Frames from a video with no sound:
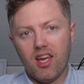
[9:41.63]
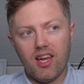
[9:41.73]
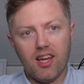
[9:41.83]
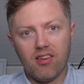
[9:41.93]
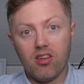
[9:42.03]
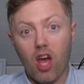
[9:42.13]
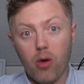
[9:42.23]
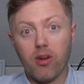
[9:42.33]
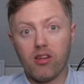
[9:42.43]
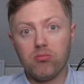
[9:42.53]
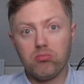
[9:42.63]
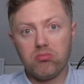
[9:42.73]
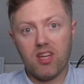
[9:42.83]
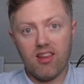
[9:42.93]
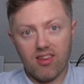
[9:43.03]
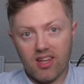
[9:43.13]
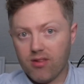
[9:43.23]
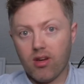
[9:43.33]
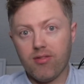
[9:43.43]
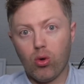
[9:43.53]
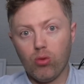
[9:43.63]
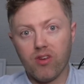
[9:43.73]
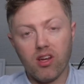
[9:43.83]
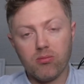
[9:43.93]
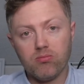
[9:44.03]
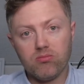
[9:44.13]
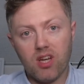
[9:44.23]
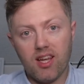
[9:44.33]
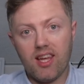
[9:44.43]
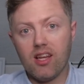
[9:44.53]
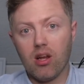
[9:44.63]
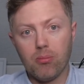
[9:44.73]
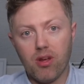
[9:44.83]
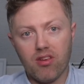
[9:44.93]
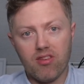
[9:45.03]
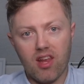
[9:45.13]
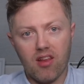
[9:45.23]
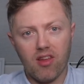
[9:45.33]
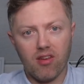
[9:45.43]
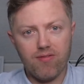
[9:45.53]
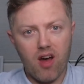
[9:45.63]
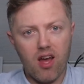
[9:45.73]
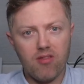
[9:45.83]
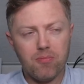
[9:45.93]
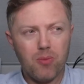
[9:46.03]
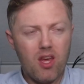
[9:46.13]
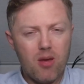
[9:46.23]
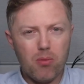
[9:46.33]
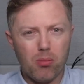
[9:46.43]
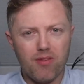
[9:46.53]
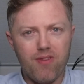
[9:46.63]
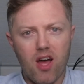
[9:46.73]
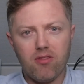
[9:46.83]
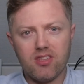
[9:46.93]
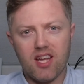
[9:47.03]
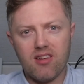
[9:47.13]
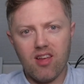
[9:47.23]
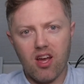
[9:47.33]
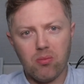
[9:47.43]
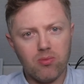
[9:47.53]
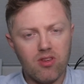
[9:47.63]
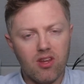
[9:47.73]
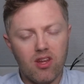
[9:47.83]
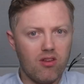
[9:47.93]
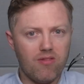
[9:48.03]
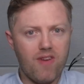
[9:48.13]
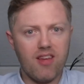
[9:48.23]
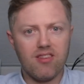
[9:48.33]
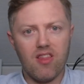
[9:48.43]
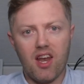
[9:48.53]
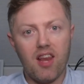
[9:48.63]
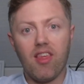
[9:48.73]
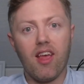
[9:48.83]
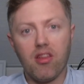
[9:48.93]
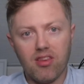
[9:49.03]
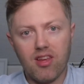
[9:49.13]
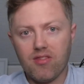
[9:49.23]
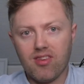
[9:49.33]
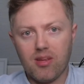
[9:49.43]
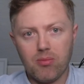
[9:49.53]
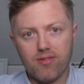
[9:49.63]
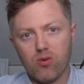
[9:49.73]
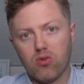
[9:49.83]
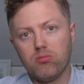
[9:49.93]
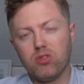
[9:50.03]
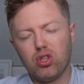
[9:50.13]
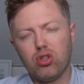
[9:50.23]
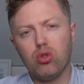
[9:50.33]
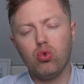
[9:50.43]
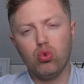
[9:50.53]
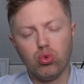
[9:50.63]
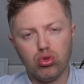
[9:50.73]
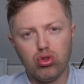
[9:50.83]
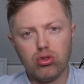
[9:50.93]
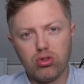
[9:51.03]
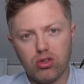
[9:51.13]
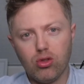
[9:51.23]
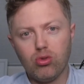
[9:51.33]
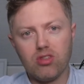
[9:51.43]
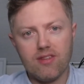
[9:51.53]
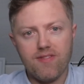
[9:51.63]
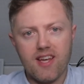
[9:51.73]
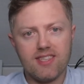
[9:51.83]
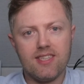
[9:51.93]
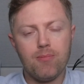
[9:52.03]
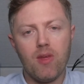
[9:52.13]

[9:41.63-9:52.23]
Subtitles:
is going. It's evolving. Elon Musk said, I think, probably 5 or 10 times faster than anything else he's ever seen before. Hugely fast.